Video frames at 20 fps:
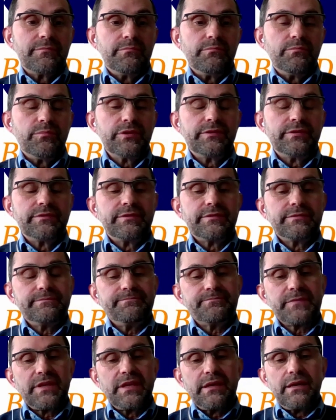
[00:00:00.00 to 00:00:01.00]
But
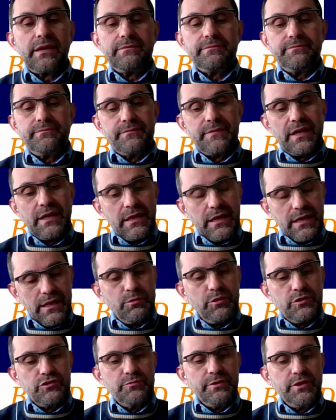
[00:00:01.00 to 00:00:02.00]
I
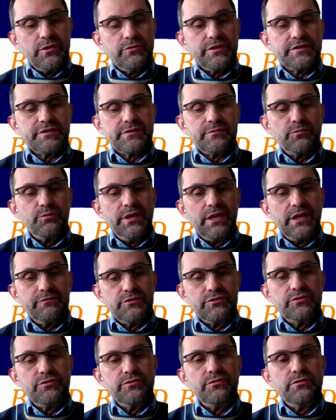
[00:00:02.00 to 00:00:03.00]
want to be honest, we have
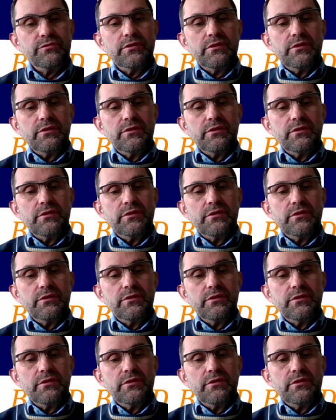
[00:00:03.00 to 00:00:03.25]
to,